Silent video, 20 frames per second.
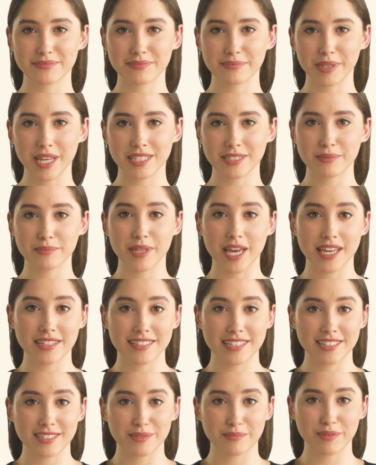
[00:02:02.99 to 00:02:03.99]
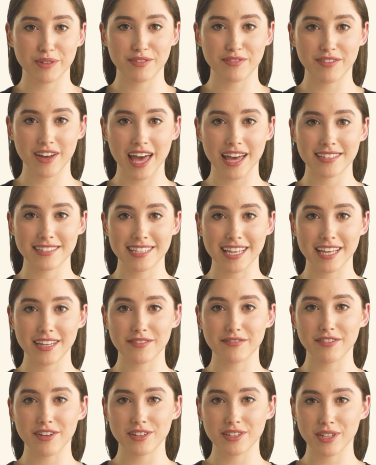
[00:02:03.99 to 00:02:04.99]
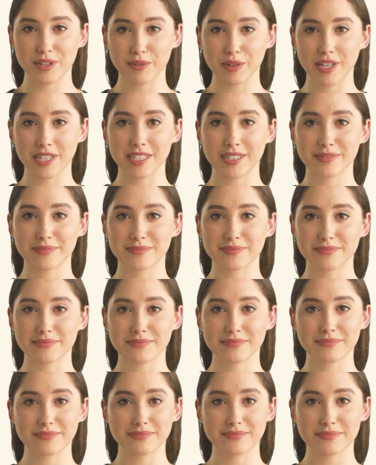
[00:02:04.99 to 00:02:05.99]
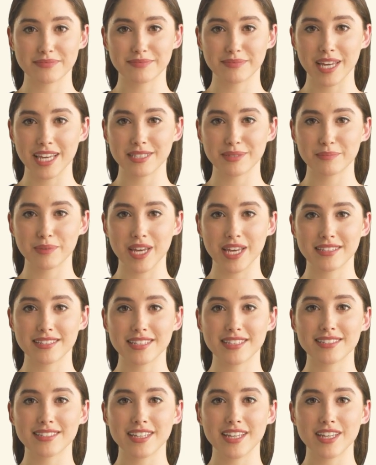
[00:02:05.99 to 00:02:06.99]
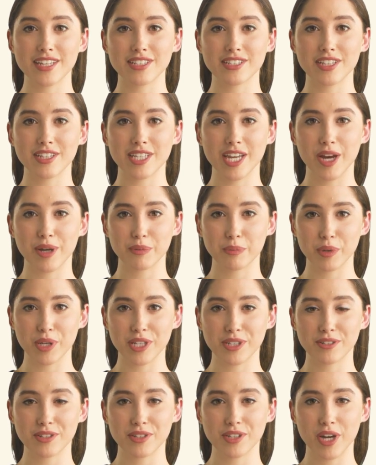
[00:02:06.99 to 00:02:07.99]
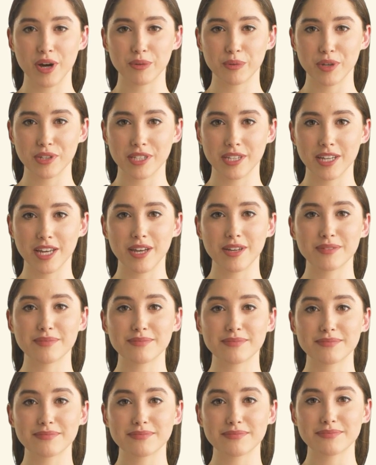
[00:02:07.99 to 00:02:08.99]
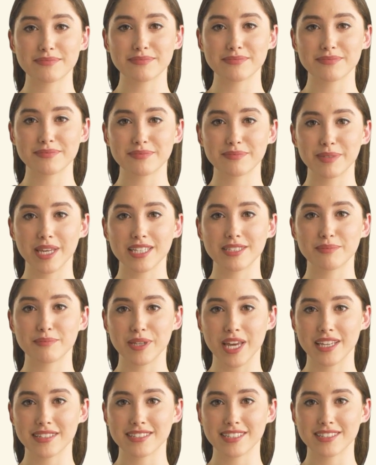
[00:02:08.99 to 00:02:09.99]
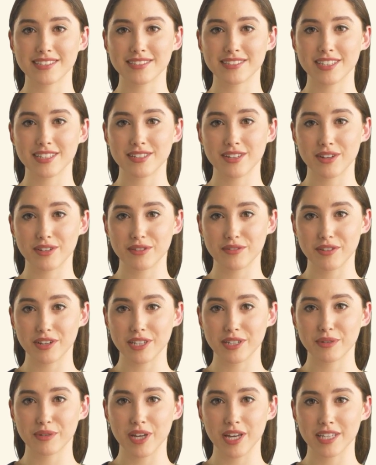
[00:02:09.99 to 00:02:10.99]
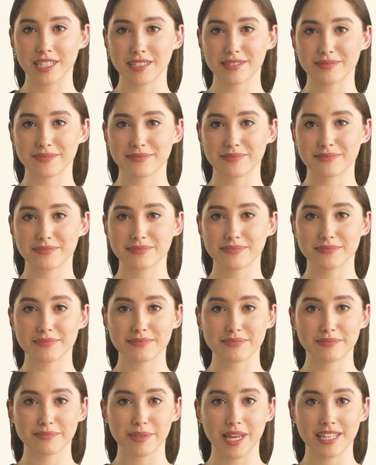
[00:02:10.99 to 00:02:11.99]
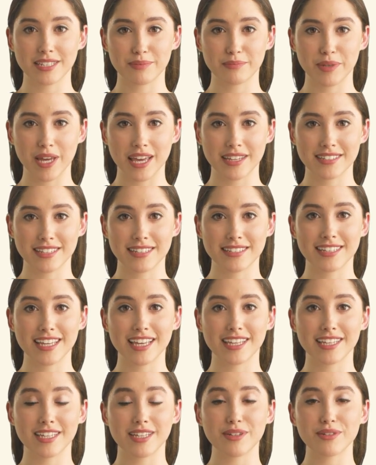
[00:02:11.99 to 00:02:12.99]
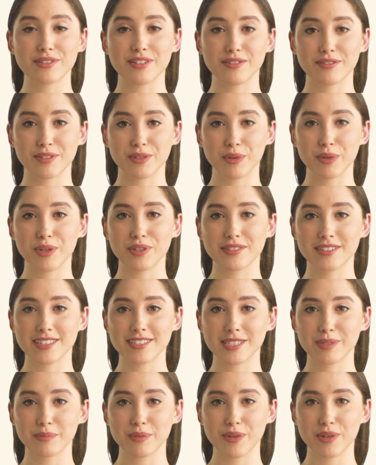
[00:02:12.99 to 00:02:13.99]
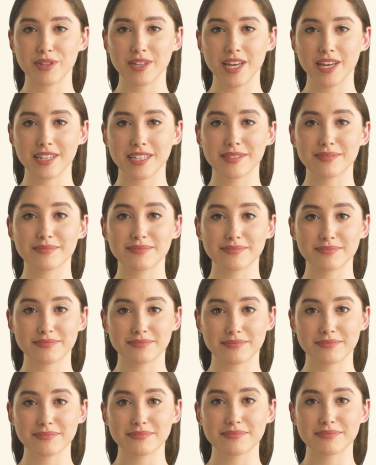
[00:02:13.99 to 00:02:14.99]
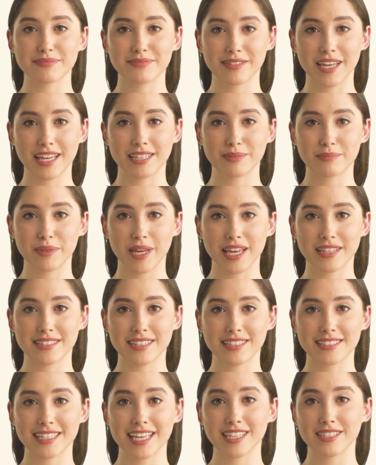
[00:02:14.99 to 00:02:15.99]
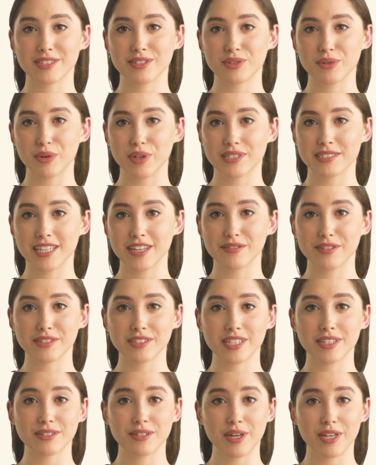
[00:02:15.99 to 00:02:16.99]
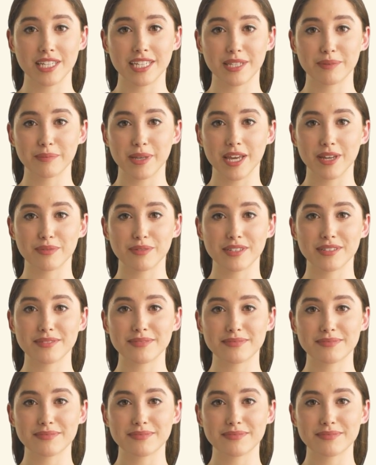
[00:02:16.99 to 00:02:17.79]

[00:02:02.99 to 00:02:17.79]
Best practice for fast and efficient learning. Best practice to know what you do not want to learn. Best practice to search for new learning. Best practice in the use of tools that support learning. Best practice in the choice of a good learning environment.